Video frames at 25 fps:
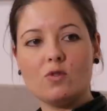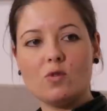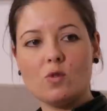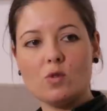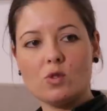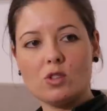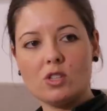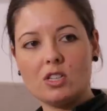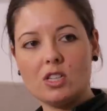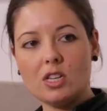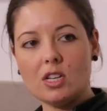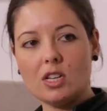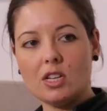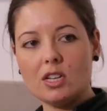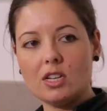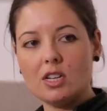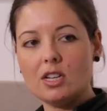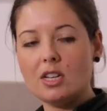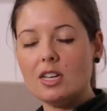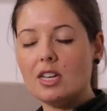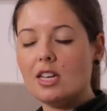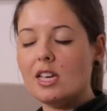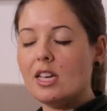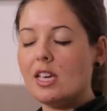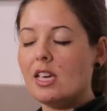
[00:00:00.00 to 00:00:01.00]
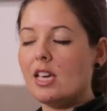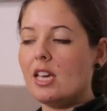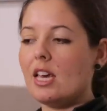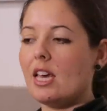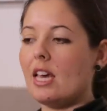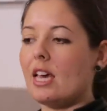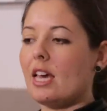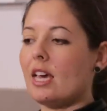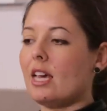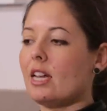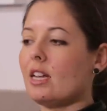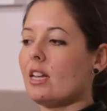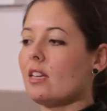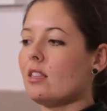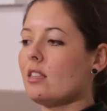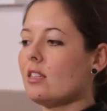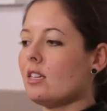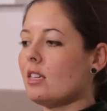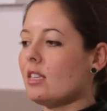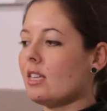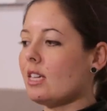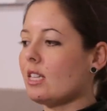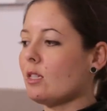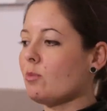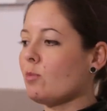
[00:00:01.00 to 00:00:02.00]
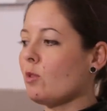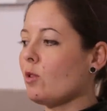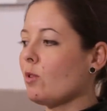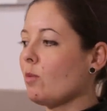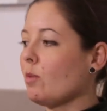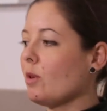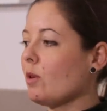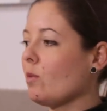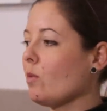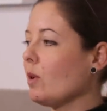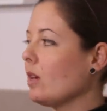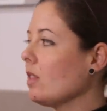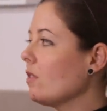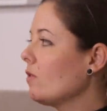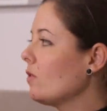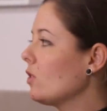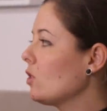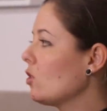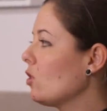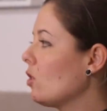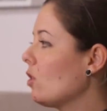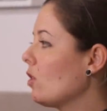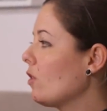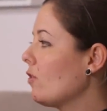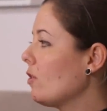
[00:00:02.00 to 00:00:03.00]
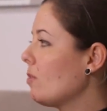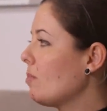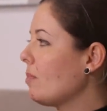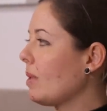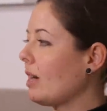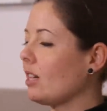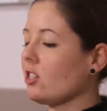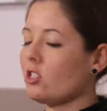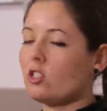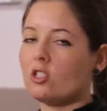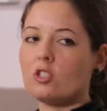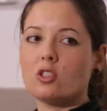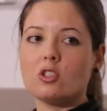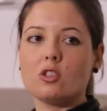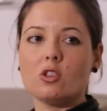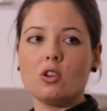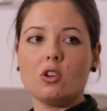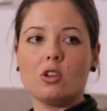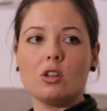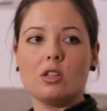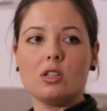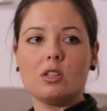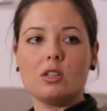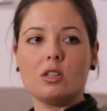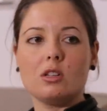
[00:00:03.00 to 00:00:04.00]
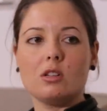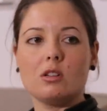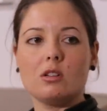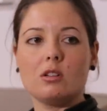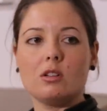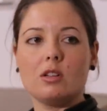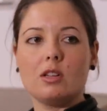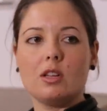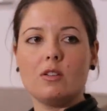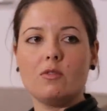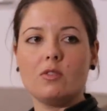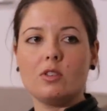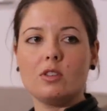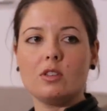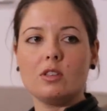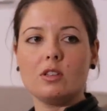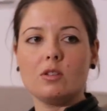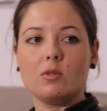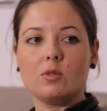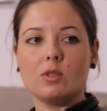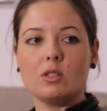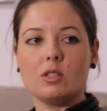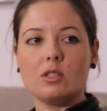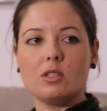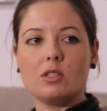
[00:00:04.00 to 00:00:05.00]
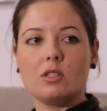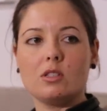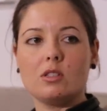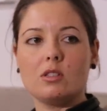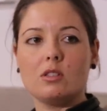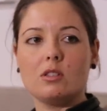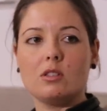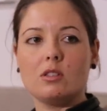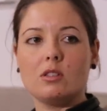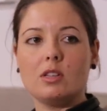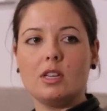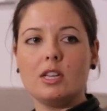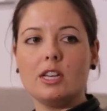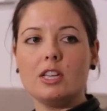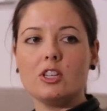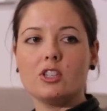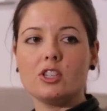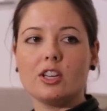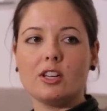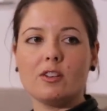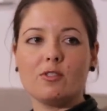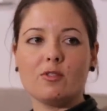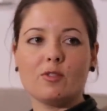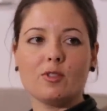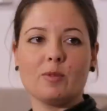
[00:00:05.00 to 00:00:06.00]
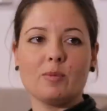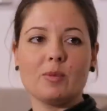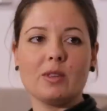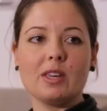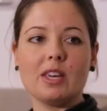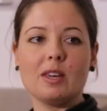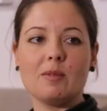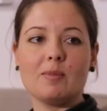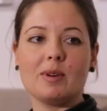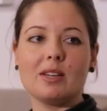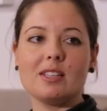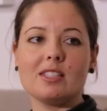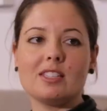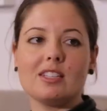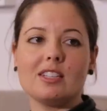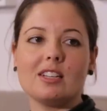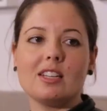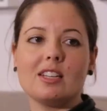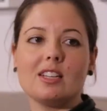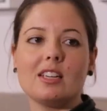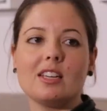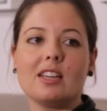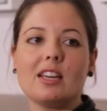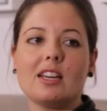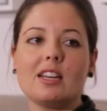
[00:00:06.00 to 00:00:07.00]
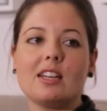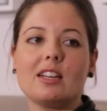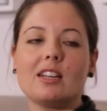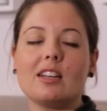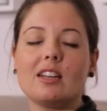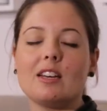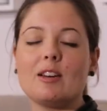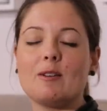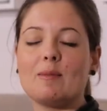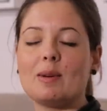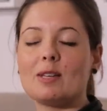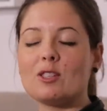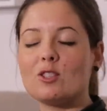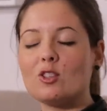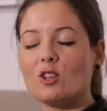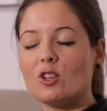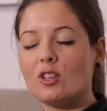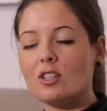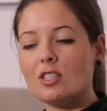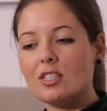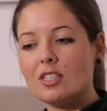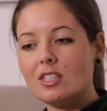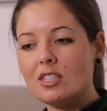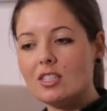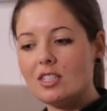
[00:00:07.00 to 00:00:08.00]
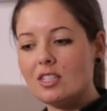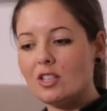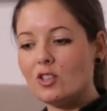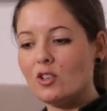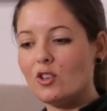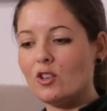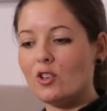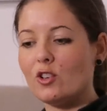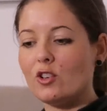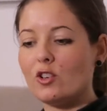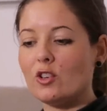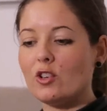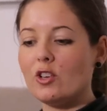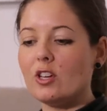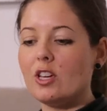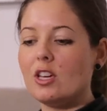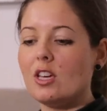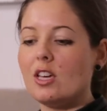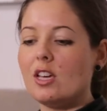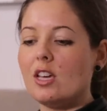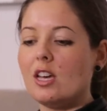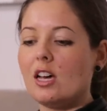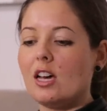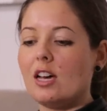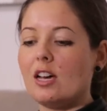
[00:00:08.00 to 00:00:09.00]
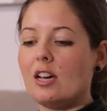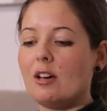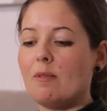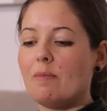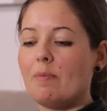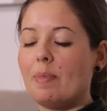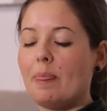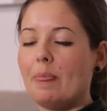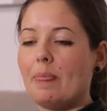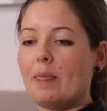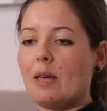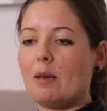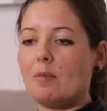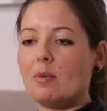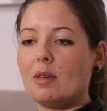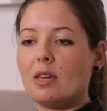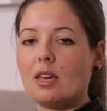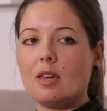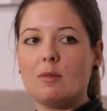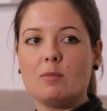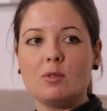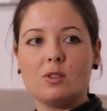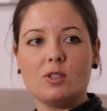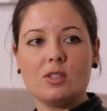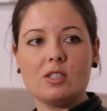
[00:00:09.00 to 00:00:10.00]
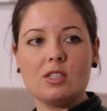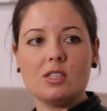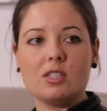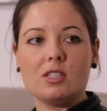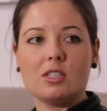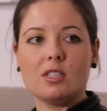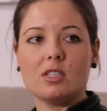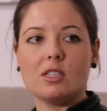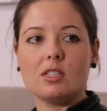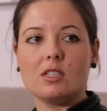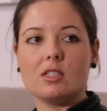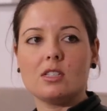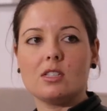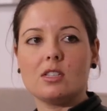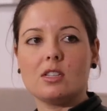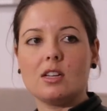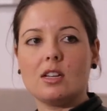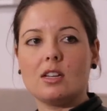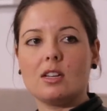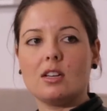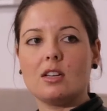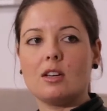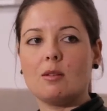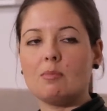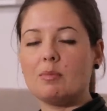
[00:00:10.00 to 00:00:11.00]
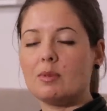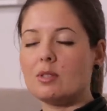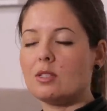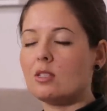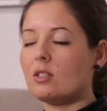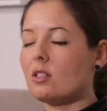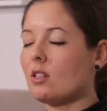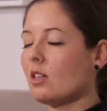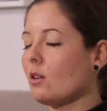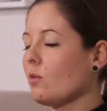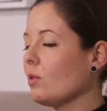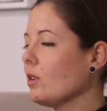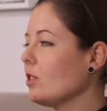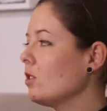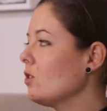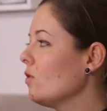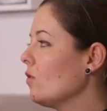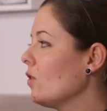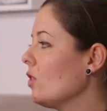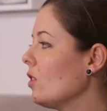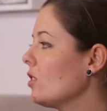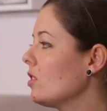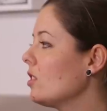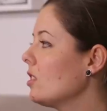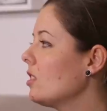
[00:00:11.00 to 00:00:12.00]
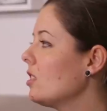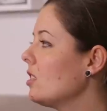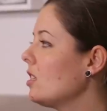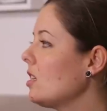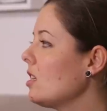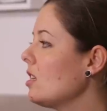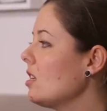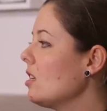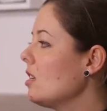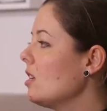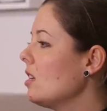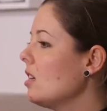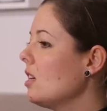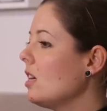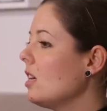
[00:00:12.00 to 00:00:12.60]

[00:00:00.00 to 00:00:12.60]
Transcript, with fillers: of 14, and I think that's probably where the photography passion started and everything was initiated from there basically. And um, I started assisting her. Um, I became her assistant uh, up until I went to varsity.